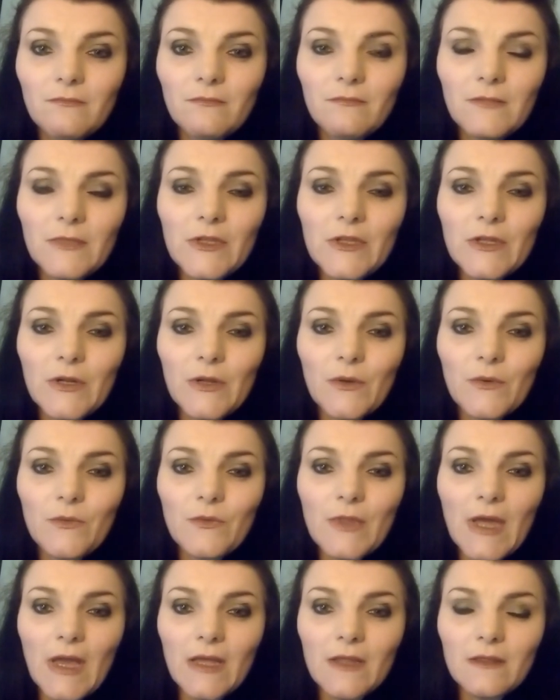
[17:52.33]

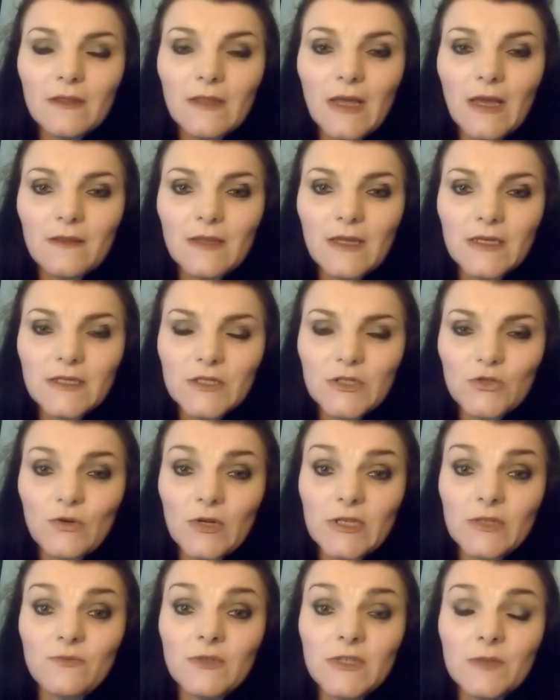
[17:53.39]
that
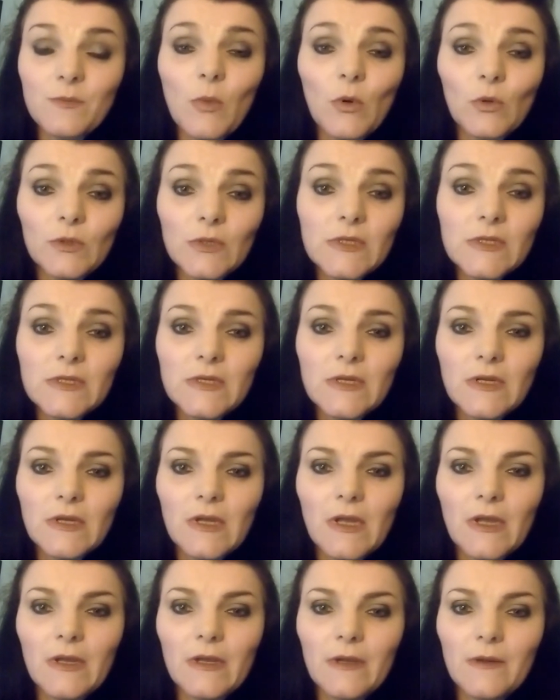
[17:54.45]
stress response
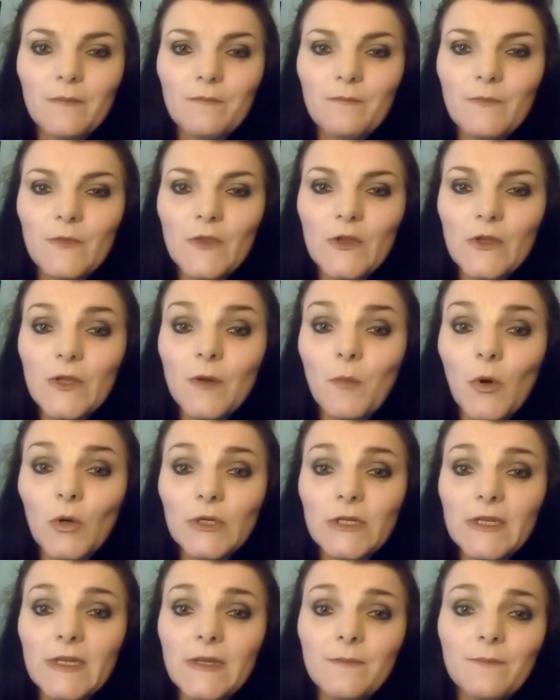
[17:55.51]
that your
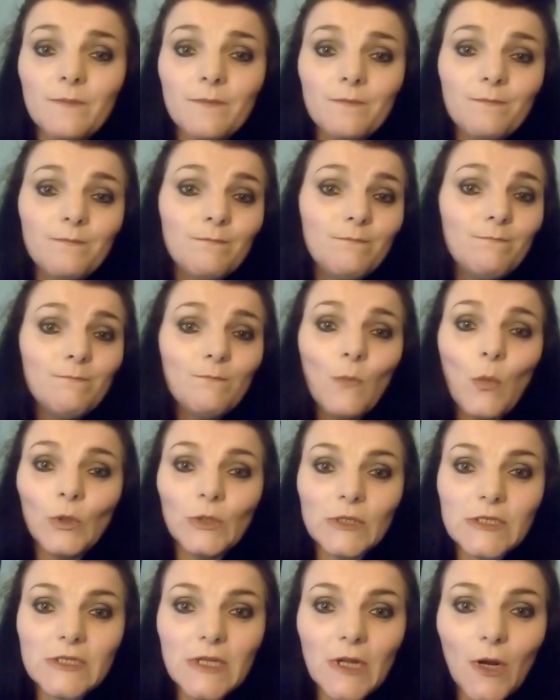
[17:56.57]
body
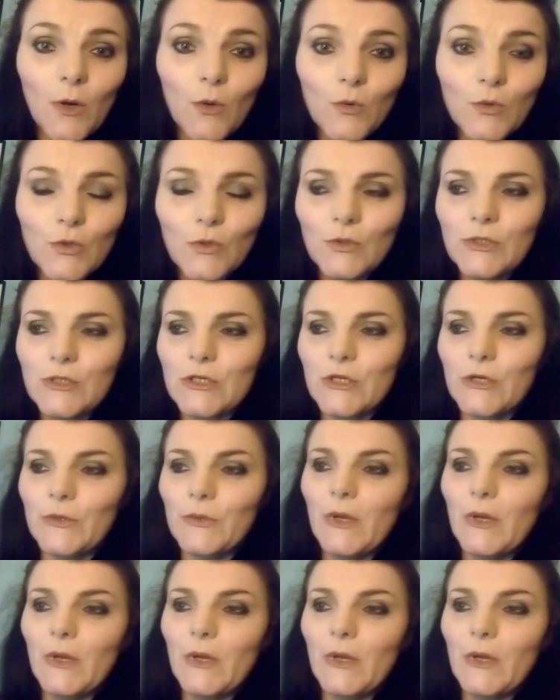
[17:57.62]
wants to hold on to.